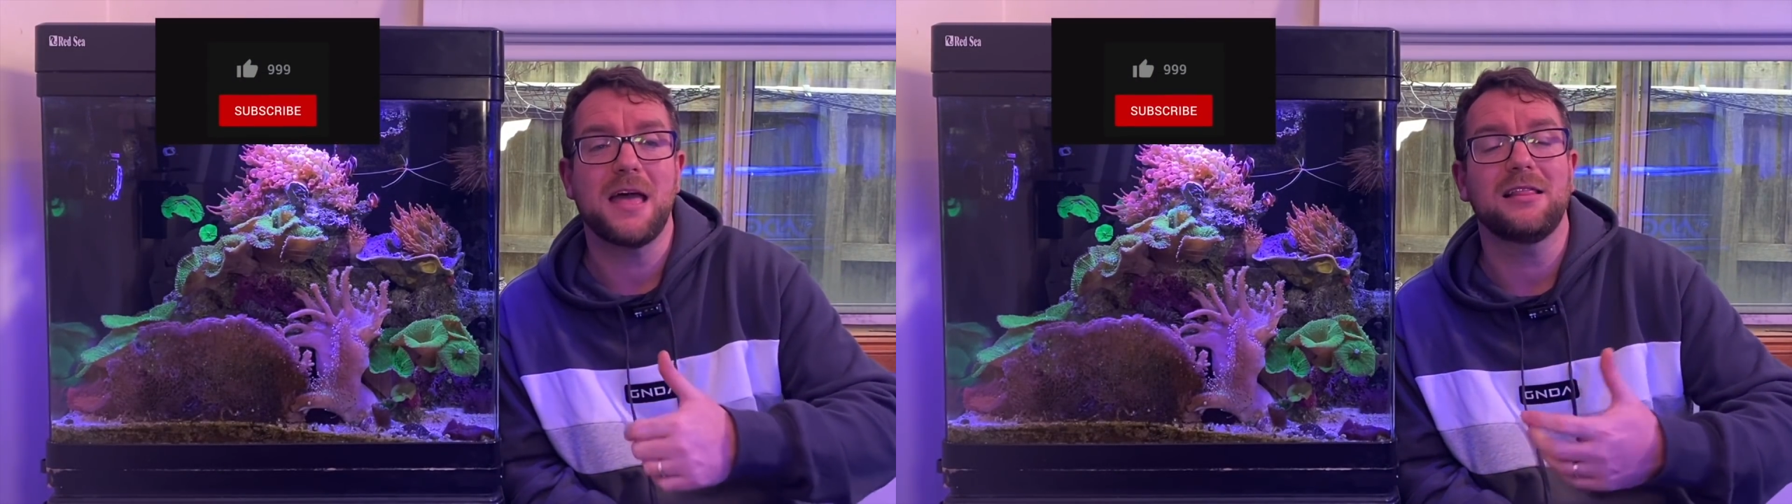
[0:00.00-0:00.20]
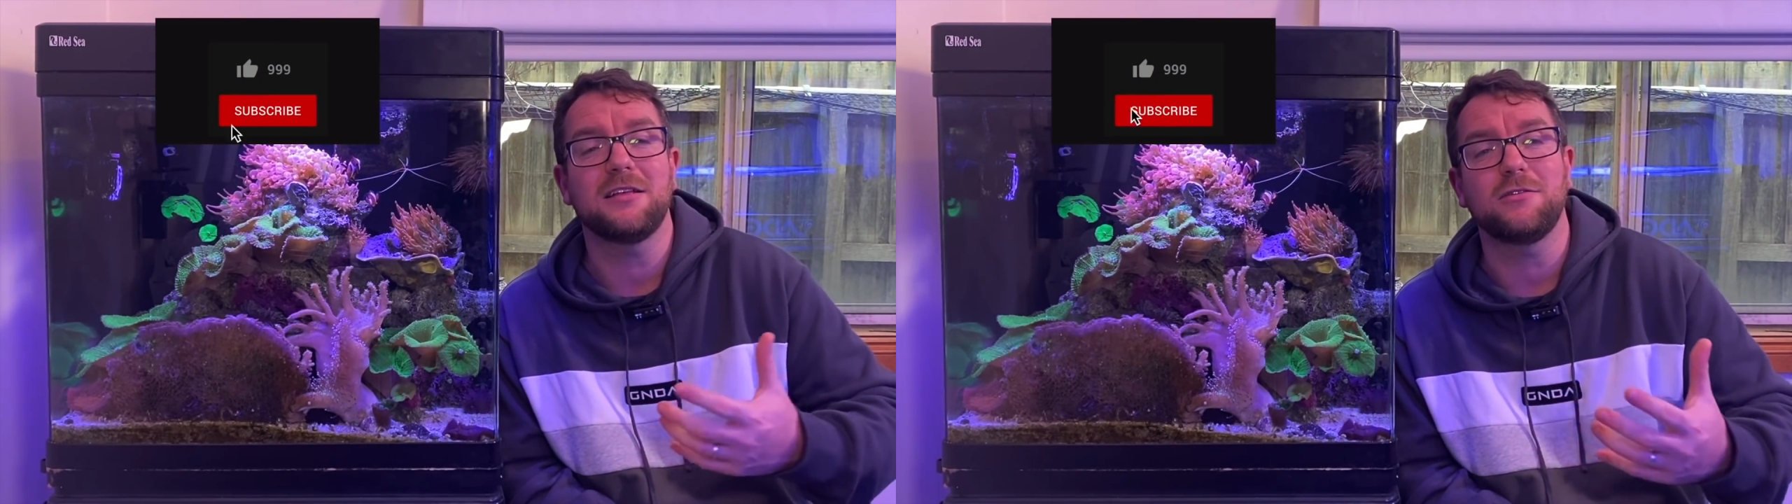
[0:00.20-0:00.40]

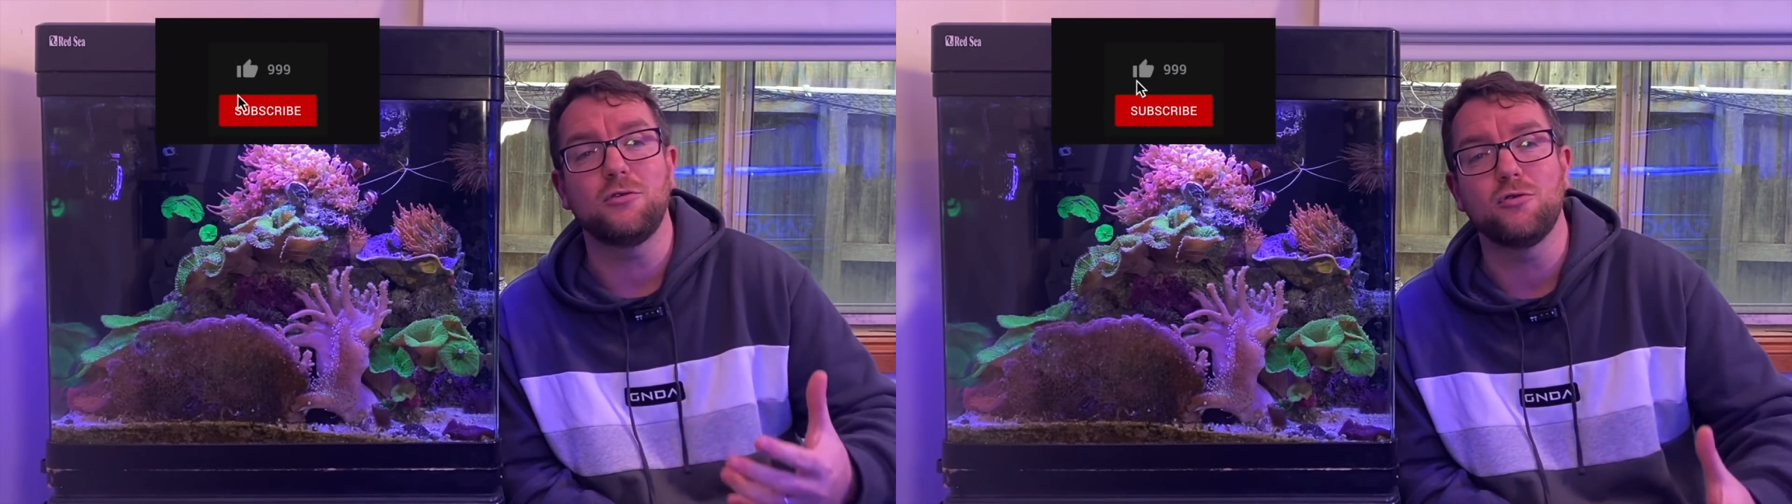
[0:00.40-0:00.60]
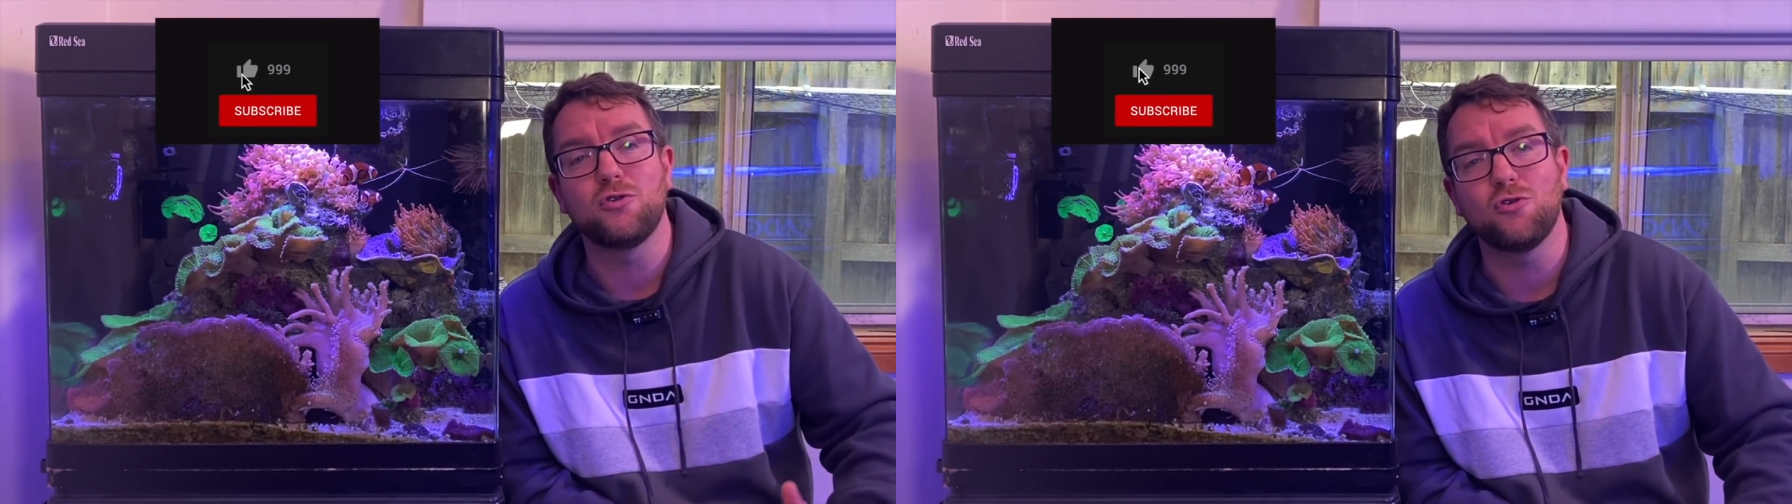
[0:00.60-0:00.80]
That lets
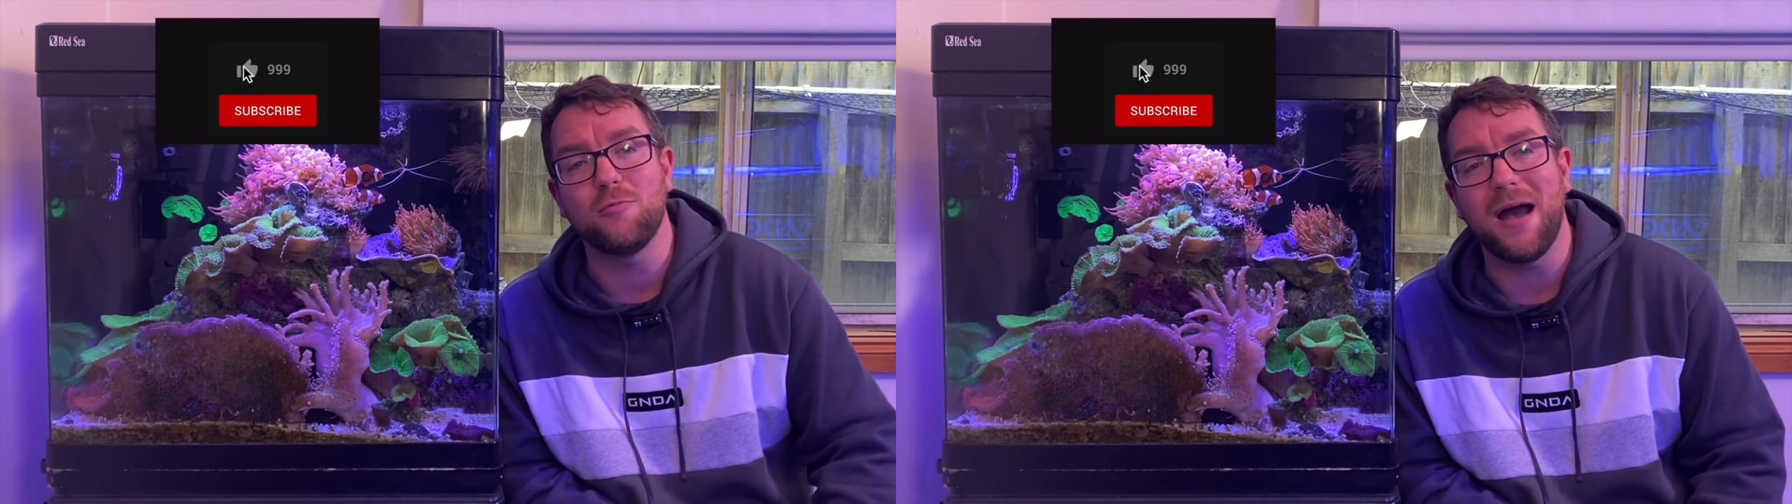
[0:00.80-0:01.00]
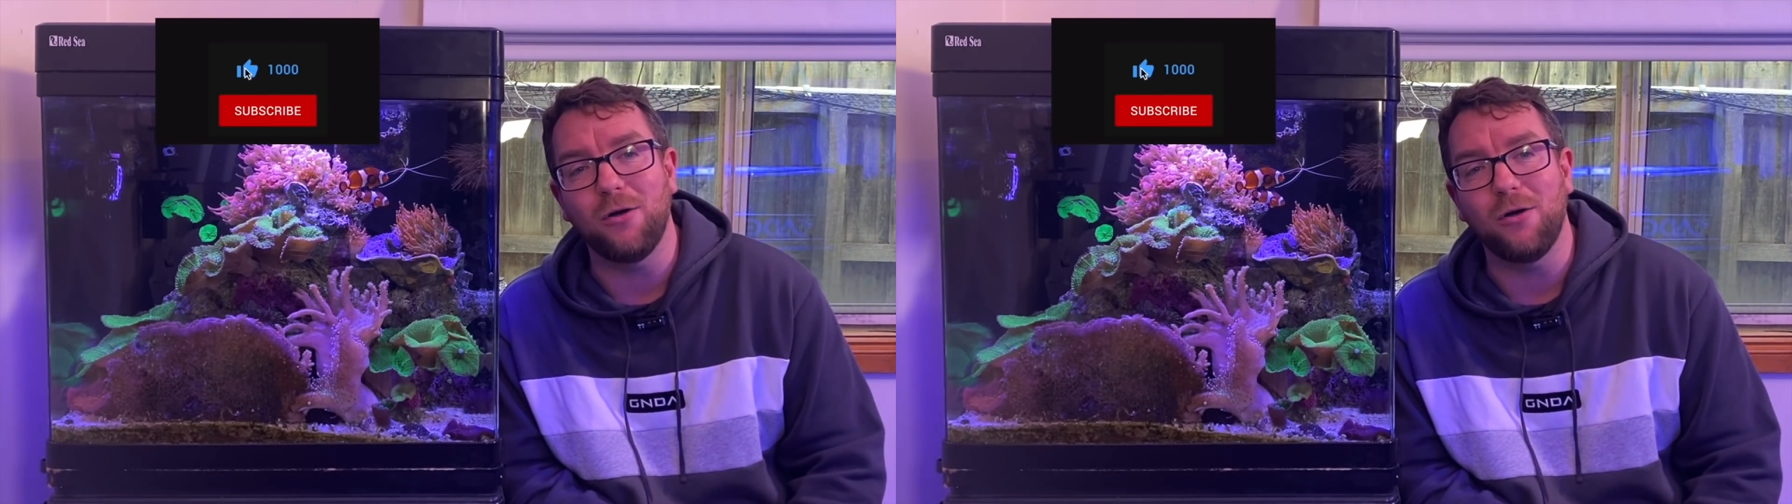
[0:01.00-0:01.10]
YouTube